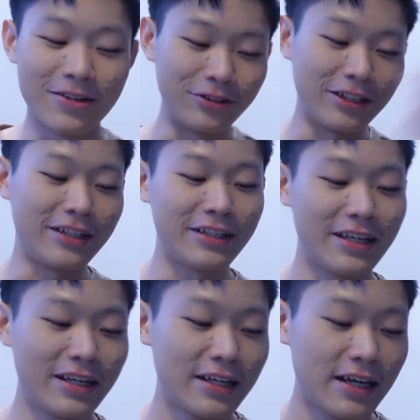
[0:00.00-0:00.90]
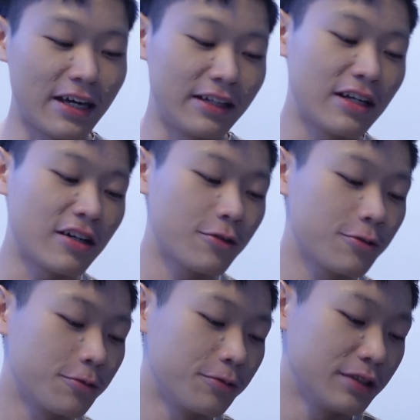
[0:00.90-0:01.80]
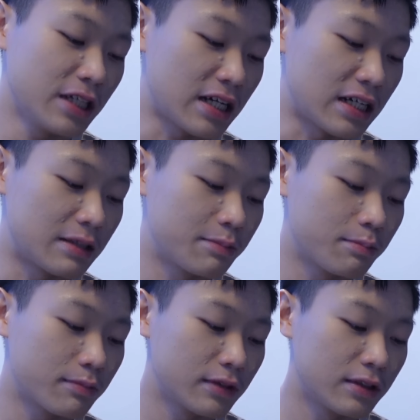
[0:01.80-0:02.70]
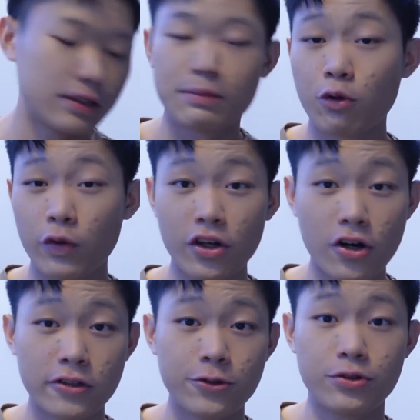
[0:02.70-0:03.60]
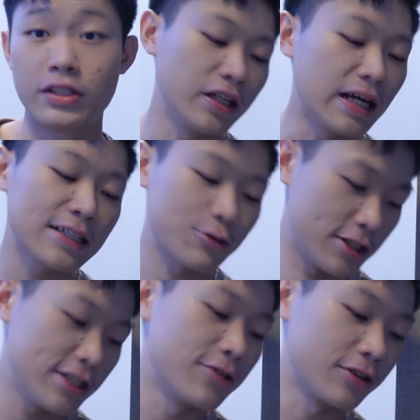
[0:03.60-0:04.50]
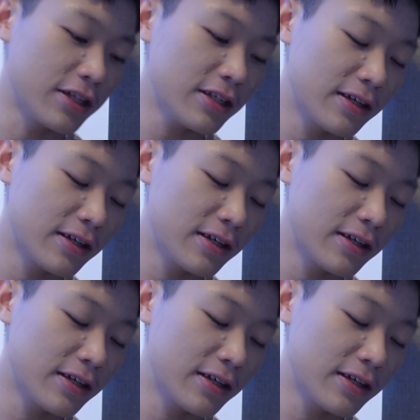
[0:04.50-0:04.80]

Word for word: Okay, and now yeah, moving on to the next question. Okay,